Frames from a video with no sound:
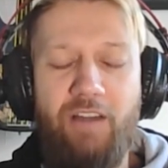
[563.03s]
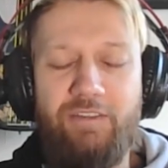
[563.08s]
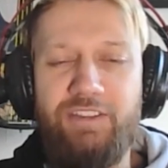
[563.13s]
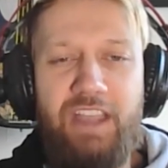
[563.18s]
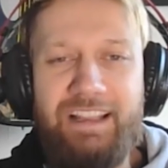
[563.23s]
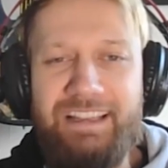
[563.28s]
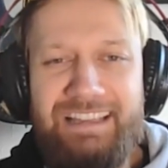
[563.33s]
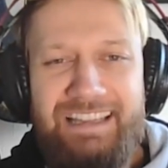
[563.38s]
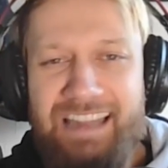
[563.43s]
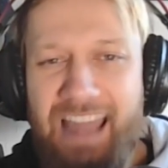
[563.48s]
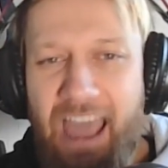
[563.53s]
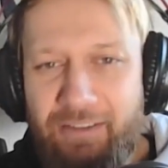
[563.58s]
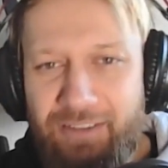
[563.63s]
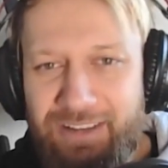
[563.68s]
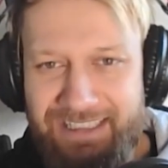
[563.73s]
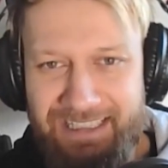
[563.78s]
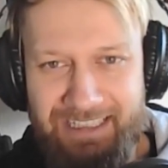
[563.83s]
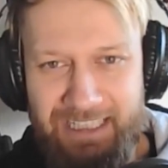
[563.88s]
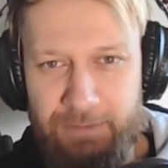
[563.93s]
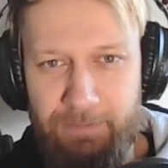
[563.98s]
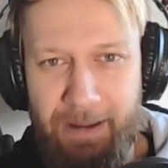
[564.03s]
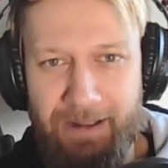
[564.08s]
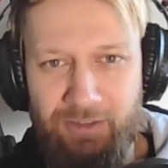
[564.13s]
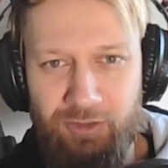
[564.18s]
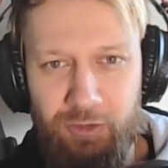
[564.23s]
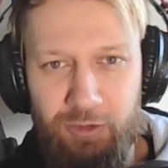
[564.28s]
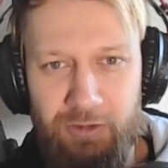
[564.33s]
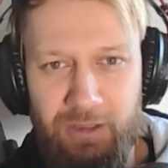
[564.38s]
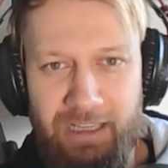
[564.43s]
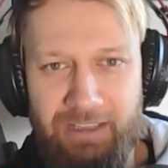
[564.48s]
I'd never seen a
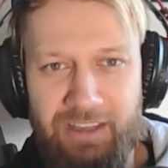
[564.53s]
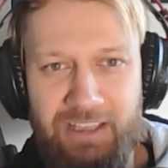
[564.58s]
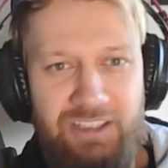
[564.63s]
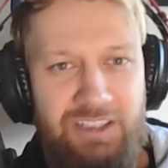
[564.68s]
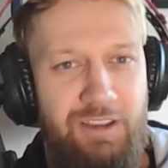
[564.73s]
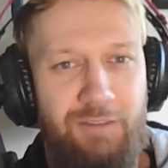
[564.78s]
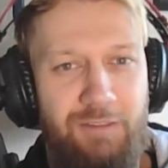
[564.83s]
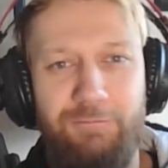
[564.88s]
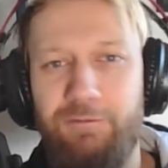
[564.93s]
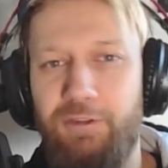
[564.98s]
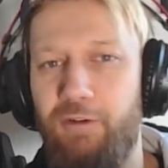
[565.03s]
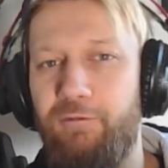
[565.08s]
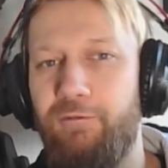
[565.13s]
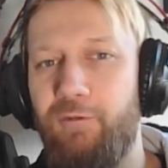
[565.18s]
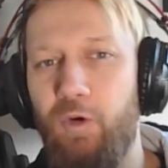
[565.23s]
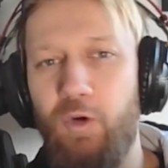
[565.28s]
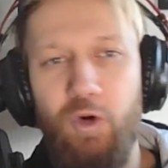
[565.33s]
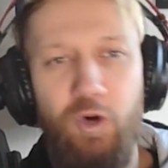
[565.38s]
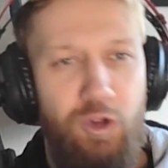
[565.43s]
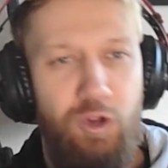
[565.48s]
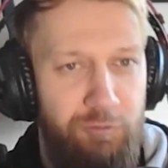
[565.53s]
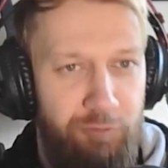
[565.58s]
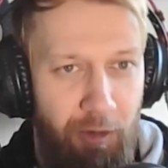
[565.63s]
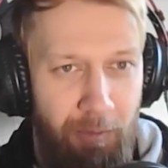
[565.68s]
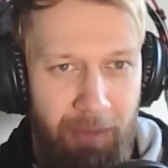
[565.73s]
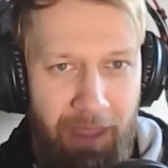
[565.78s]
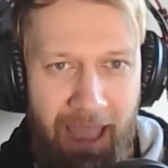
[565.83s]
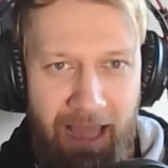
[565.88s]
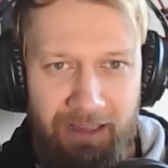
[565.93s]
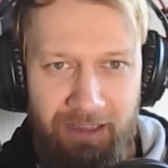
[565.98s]
spectacle like this. The fall
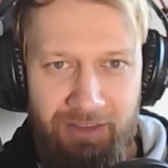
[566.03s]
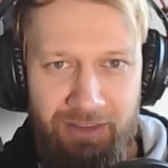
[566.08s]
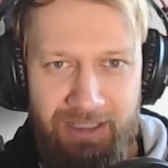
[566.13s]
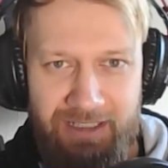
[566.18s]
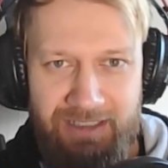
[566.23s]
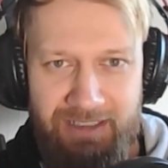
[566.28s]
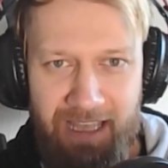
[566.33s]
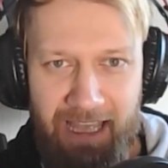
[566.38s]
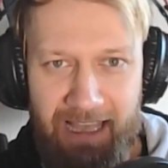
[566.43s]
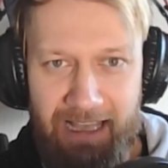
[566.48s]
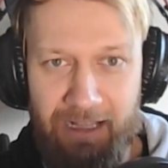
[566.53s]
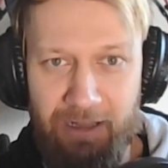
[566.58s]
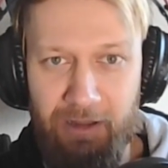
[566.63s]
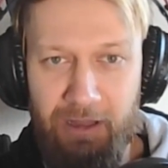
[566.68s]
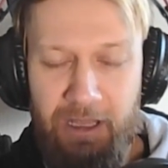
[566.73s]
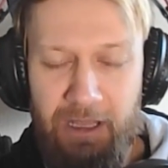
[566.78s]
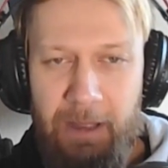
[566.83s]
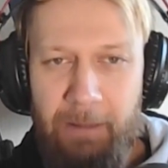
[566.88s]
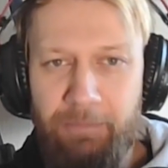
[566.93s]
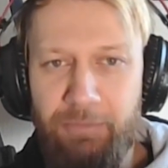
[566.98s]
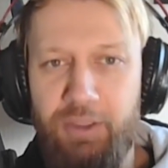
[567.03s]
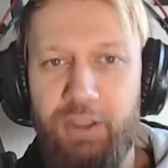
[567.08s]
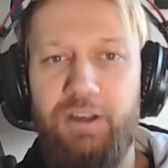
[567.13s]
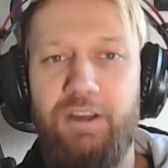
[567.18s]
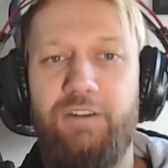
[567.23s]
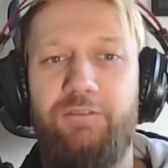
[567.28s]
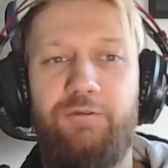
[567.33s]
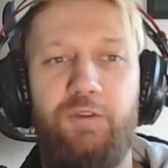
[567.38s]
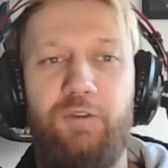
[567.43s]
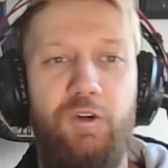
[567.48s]
from the Hell in the Cell,
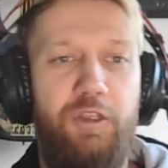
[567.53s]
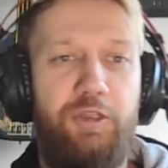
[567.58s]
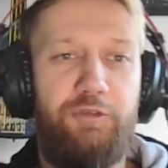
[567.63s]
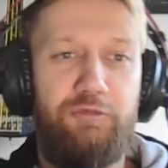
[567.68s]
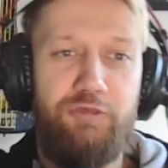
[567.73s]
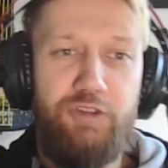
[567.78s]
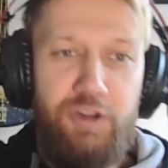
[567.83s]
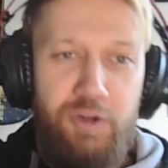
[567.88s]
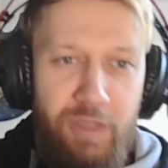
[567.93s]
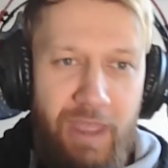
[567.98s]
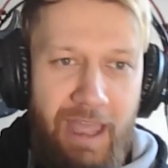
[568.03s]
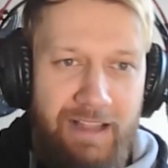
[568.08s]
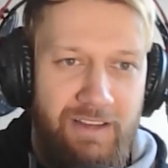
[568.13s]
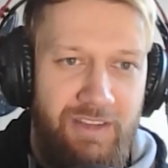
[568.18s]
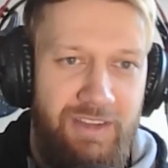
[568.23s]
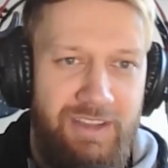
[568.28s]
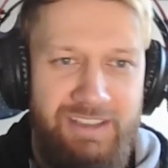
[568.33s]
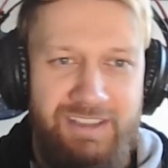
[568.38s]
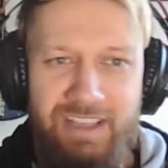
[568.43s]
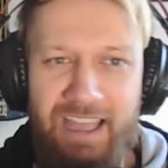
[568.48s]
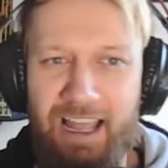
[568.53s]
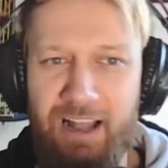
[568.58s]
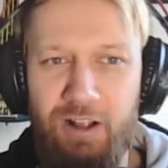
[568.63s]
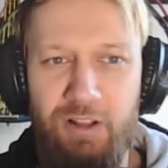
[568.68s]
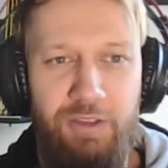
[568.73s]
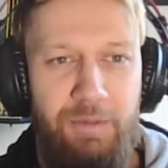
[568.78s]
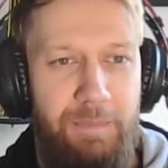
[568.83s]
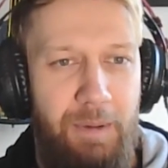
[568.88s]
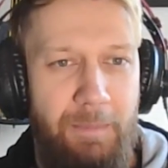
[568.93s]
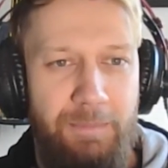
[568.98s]
the fall through the Hell in the
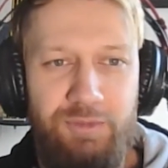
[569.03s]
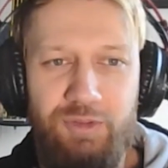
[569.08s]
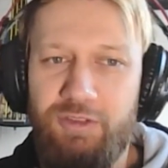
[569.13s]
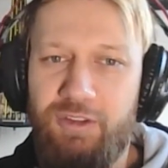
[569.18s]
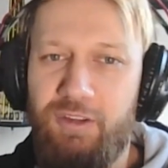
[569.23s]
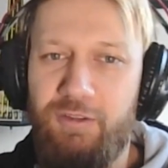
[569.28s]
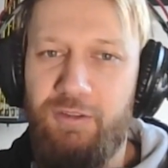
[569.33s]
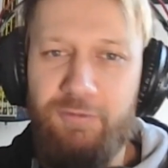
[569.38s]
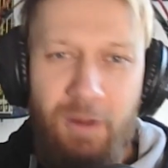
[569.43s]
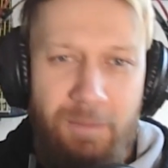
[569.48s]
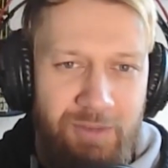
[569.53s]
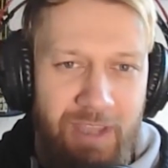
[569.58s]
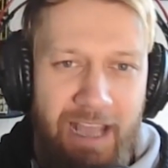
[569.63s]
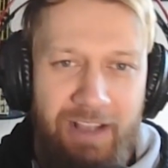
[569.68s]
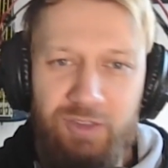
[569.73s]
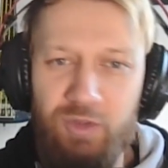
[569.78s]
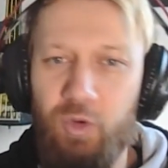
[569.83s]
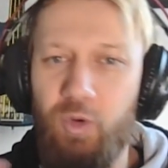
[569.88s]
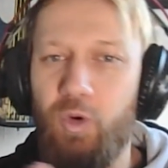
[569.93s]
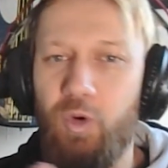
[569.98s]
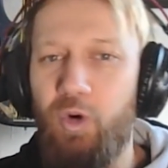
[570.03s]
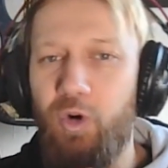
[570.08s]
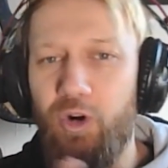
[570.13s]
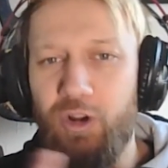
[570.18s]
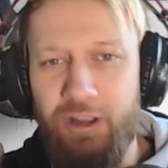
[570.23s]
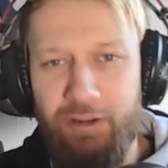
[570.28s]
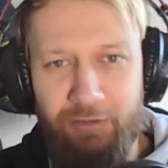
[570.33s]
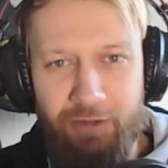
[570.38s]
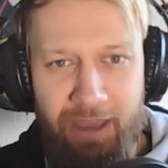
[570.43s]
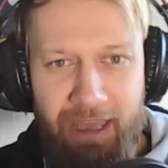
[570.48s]
Cell, the bumps onto the thumbtacks,
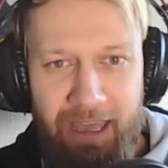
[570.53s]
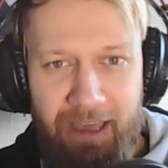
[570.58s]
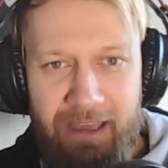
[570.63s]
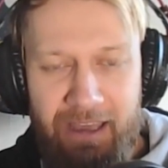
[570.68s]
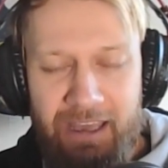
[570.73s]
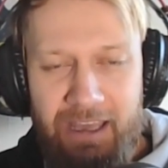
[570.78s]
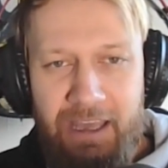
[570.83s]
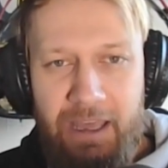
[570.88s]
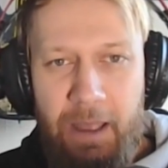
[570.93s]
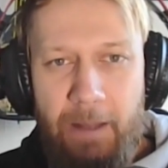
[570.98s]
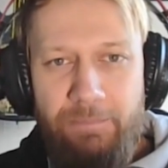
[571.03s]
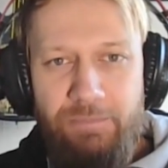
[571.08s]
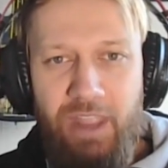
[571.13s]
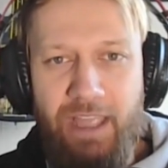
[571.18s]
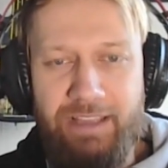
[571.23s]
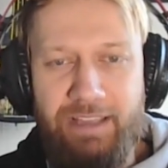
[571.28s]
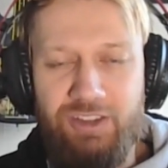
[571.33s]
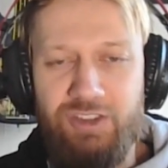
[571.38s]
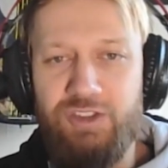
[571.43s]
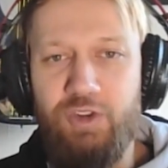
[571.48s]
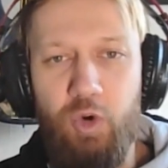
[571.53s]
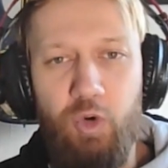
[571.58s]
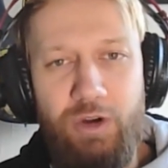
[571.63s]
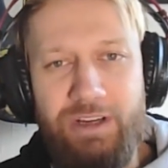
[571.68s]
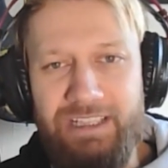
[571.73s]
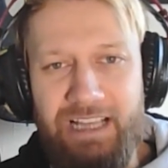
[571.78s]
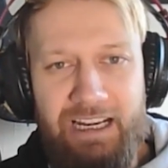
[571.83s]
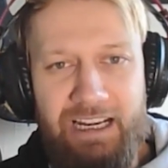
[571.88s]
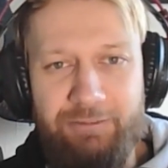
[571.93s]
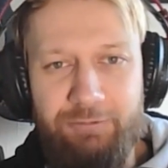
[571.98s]
all of it. Like the
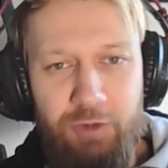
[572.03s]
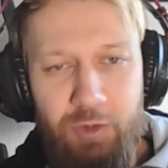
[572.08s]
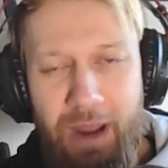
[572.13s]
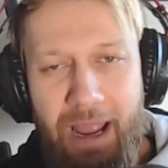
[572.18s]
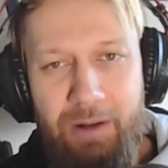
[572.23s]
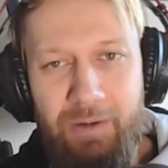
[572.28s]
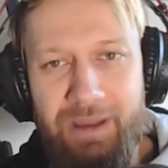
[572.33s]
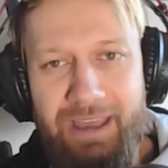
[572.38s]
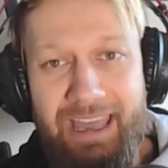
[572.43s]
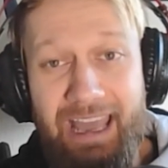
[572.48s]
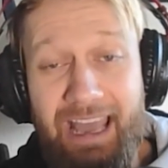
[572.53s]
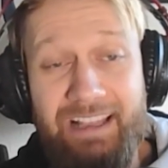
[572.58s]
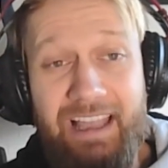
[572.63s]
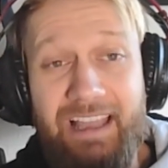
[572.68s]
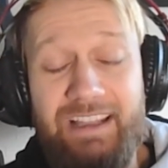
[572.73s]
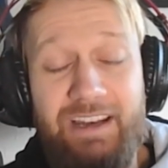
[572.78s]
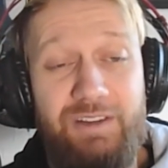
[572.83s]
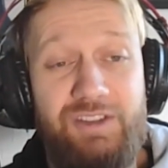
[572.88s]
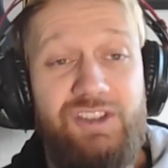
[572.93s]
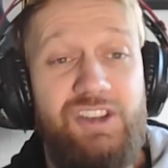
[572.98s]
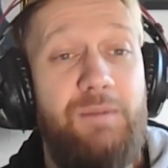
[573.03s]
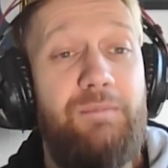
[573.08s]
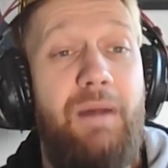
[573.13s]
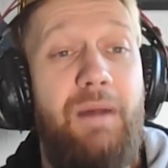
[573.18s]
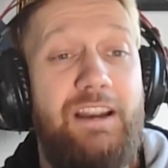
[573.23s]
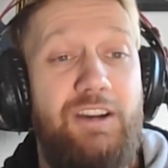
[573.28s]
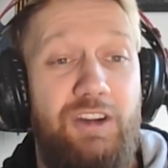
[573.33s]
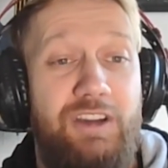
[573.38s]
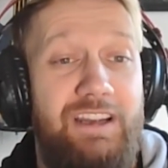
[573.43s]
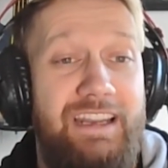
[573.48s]
storytelling throughout it, and you know, some
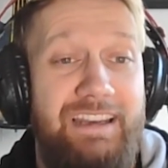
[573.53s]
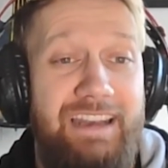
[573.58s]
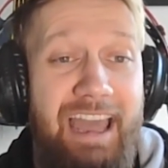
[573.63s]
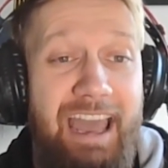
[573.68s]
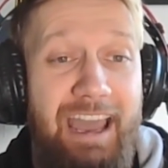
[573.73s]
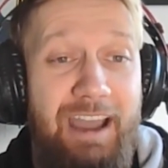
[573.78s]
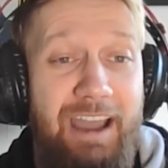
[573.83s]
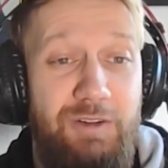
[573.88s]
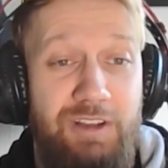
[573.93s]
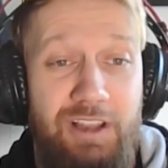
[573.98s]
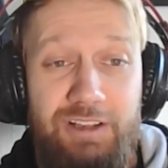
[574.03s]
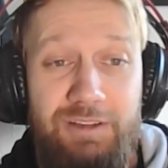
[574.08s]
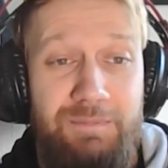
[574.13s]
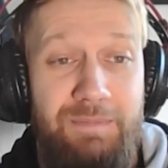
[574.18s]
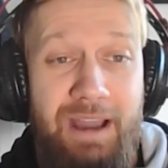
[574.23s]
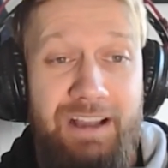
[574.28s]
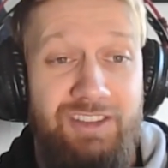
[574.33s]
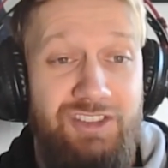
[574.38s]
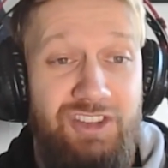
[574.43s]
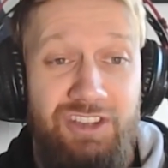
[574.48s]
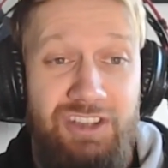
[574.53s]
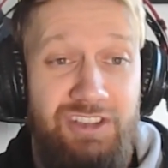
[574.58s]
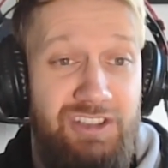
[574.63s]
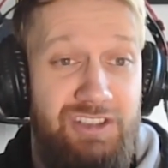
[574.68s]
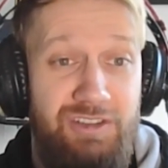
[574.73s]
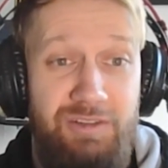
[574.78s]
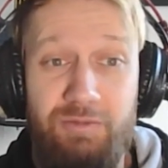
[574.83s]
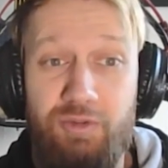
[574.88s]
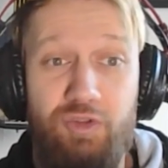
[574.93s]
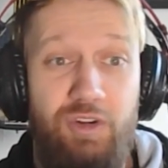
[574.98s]
might look at it now, looking back, just as
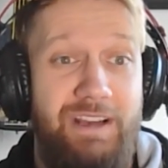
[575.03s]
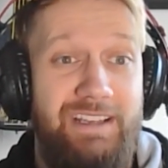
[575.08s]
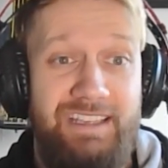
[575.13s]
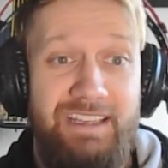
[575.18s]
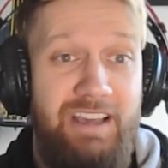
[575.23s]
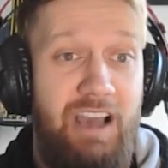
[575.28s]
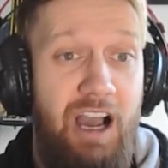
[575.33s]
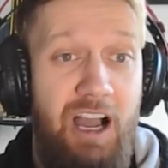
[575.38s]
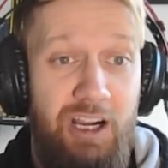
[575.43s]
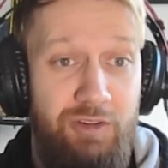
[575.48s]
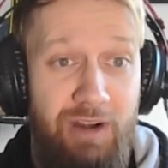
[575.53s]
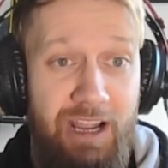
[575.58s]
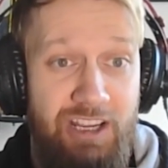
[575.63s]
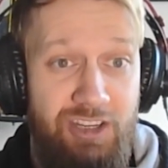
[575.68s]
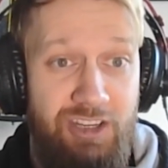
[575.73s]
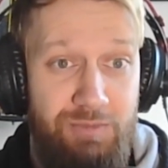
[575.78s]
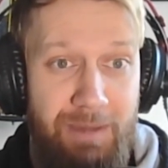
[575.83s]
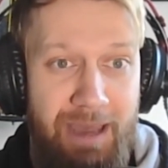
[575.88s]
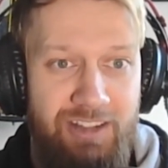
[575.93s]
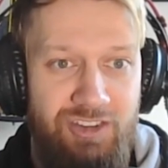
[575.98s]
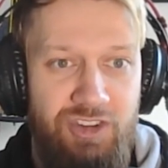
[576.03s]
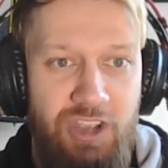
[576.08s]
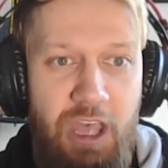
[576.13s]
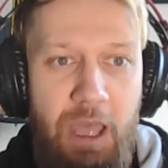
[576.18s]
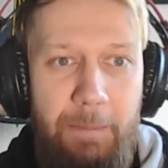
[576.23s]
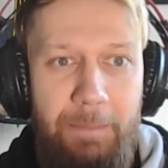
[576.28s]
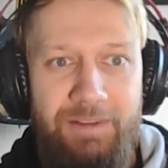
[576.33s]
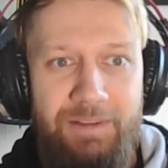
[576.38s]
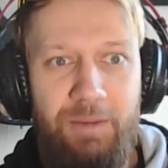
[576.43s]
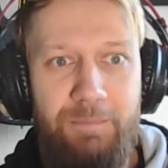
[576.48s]
some crazy car crash match.
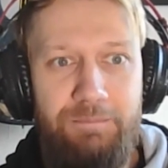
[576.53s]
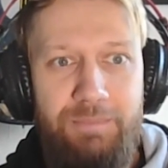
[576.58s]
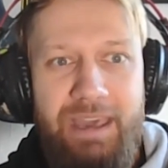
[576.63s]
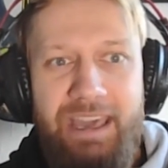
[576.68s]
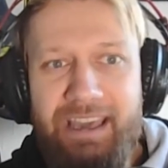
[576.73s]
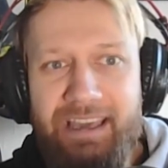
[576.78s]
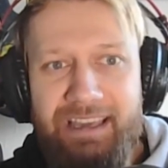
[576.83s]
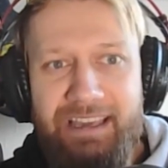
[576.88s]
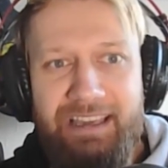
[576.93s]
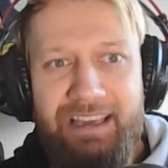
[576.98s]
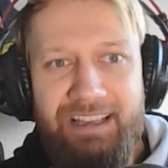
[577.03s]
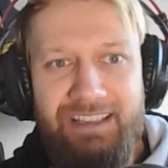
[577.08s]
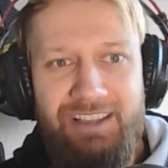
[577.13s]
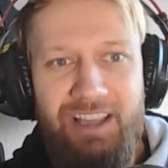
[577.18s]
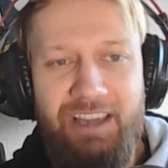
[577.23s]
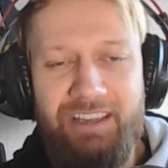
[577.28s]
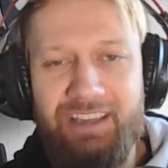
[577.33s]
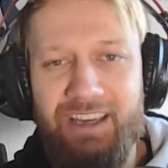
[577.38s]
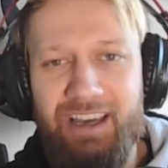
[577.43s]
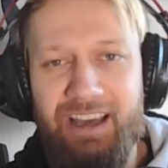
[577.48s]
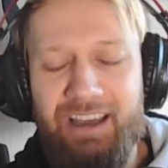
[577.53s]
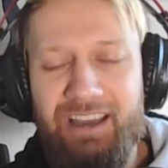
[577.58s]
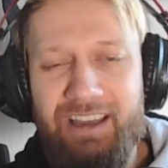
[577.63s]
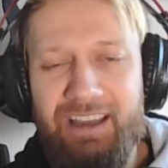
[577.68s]
But to me, as like a